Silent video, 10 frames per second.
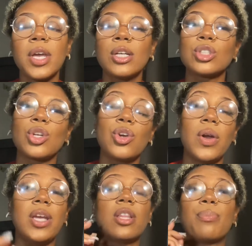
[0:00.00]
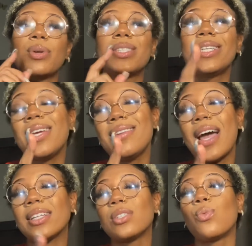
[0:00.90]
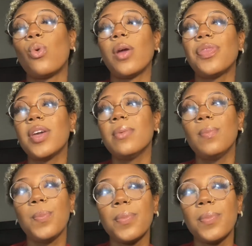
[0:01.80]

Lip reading: So you'll either pretend not to want them,